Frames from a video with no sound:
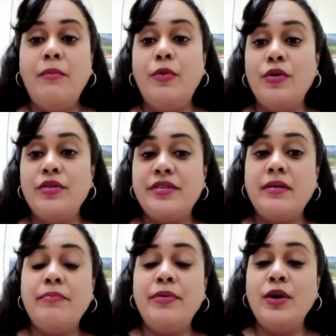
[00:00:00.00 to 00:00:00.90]
both
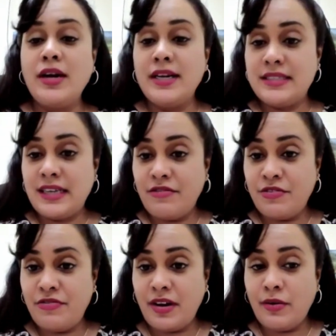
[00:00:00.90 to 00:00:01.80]
pure
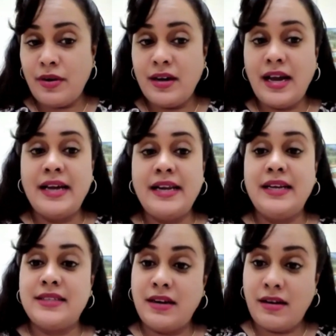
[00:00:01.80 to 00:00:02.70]
cassava flour and
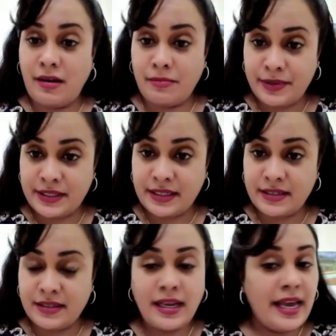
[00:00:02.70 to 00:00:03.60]
as a
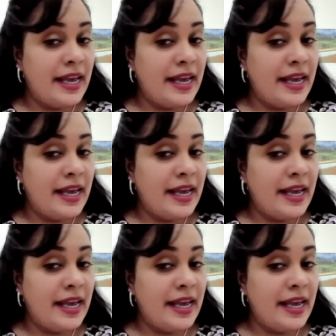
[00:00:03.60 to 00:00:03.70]
composite.